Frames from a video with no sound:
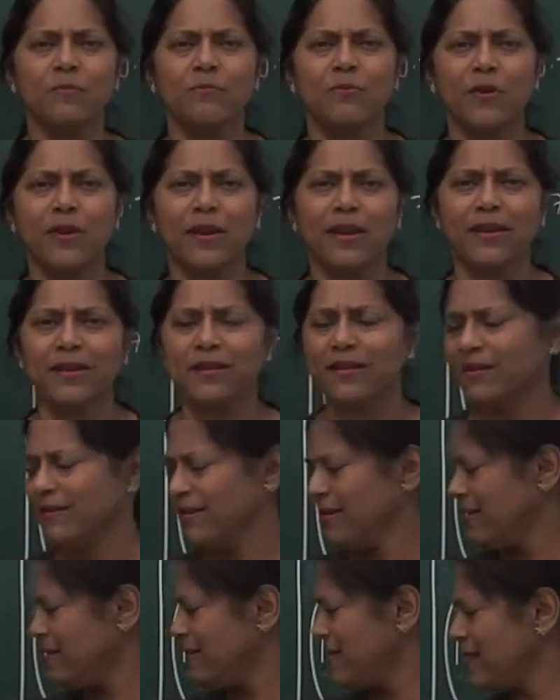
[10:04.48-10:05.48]
brain.
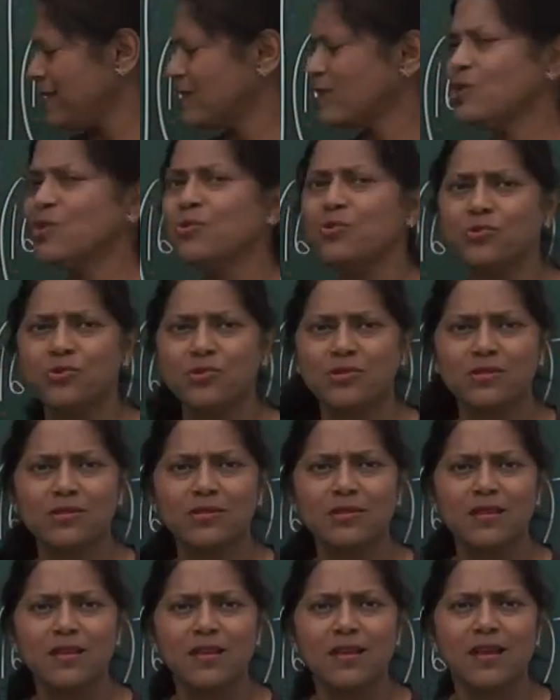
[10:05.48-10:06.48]
Let's
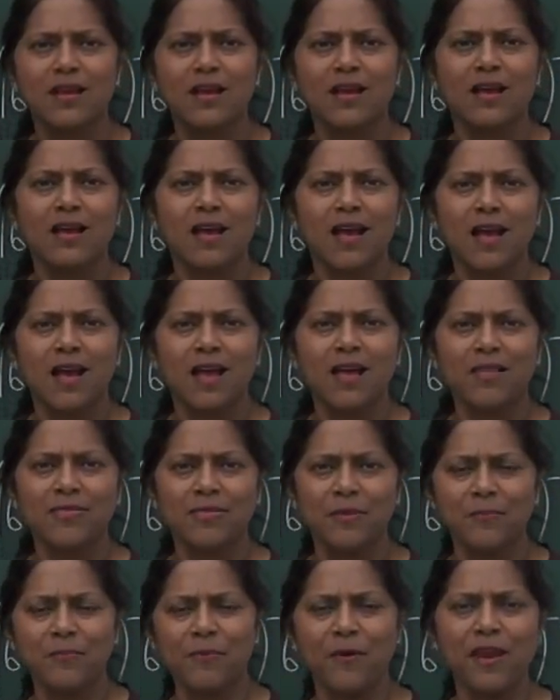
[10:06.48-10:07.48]
use
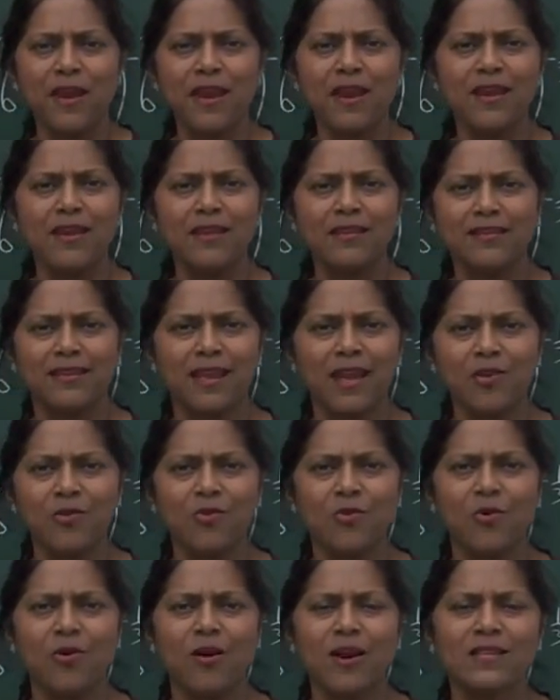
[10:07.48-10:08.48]
the brain get
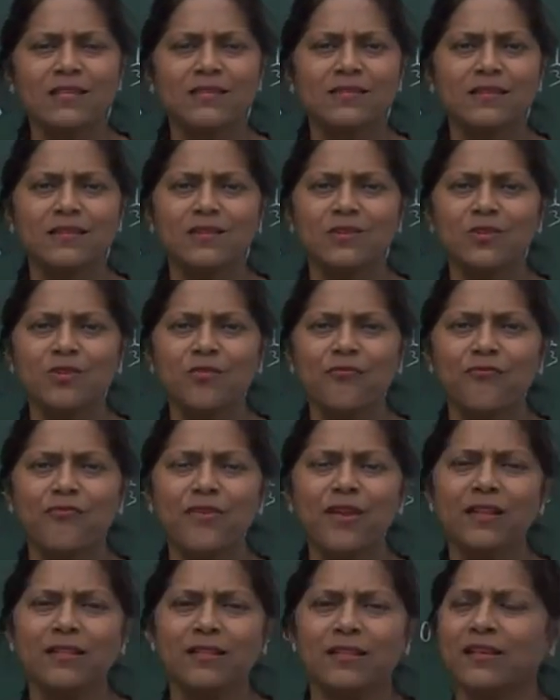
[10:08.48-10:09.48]
your answer, you
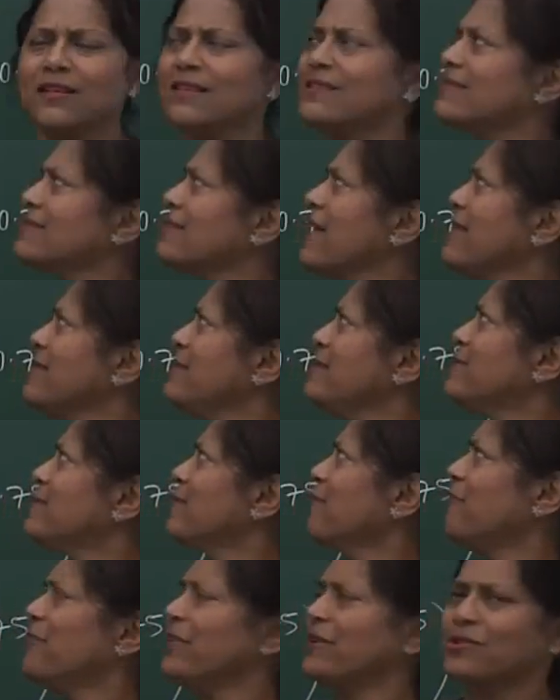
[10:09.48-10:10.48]
feel a sense
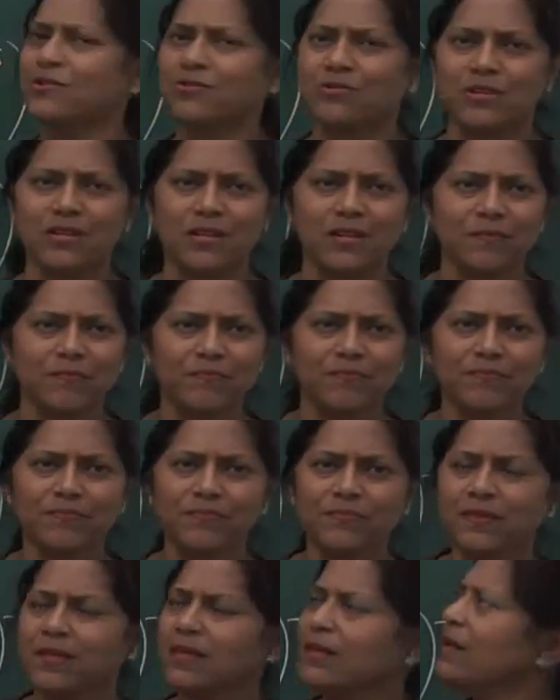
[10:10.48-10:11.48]
of victory.
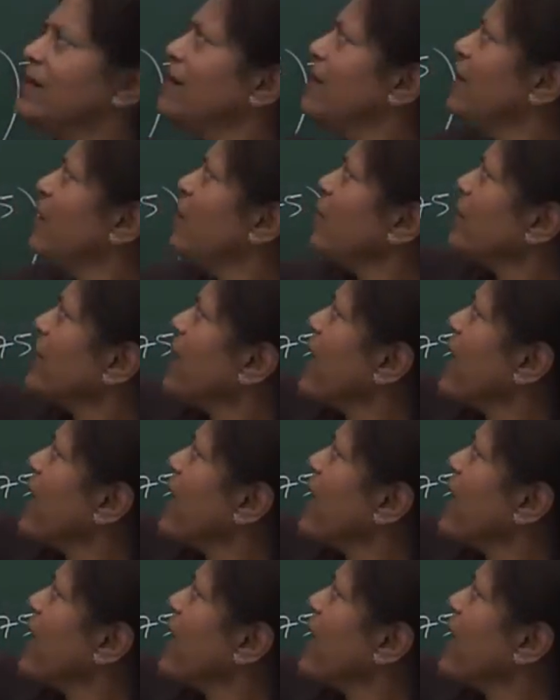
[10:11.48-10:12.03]
Look